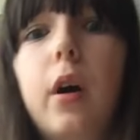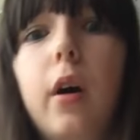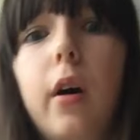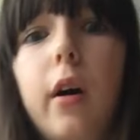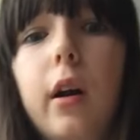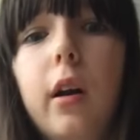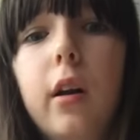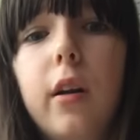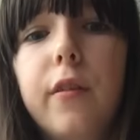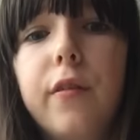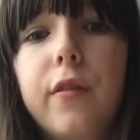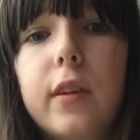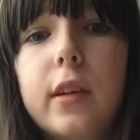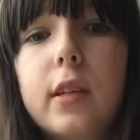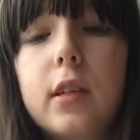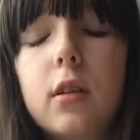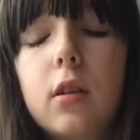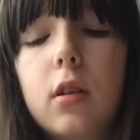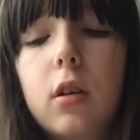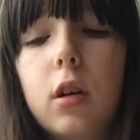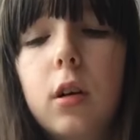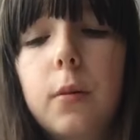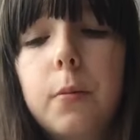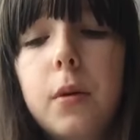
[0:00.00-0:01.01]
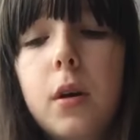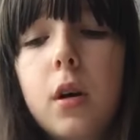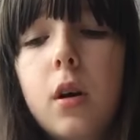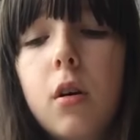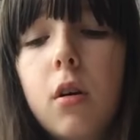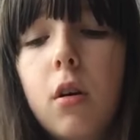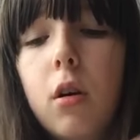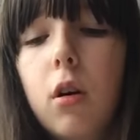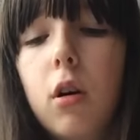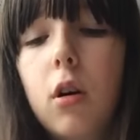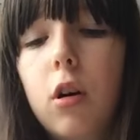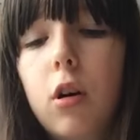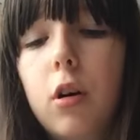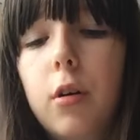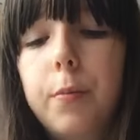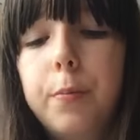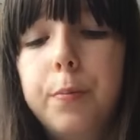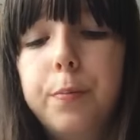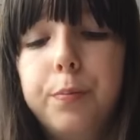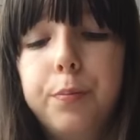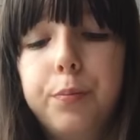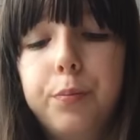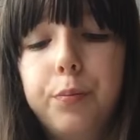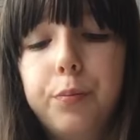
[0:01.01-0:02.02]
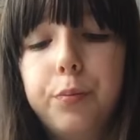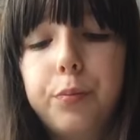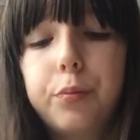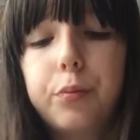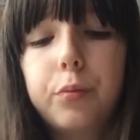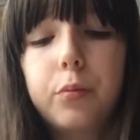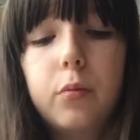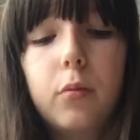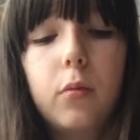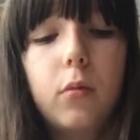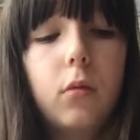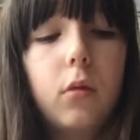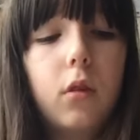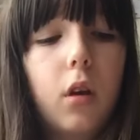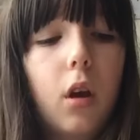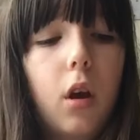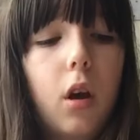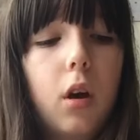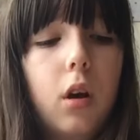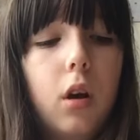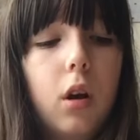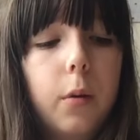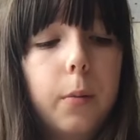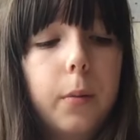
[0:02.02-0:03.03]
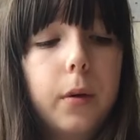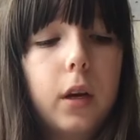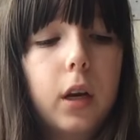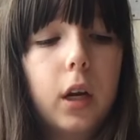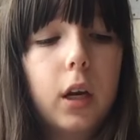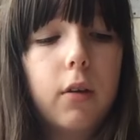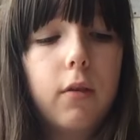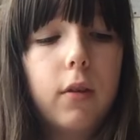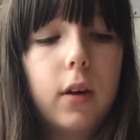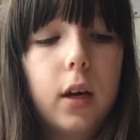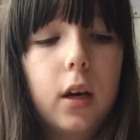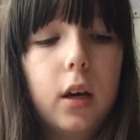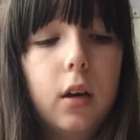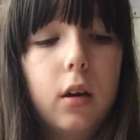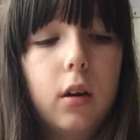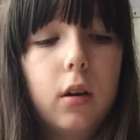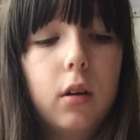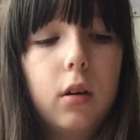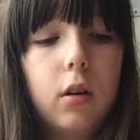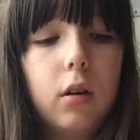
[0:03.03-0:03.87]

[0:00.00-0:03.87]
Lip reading: I love this slime. And I'm gonna give it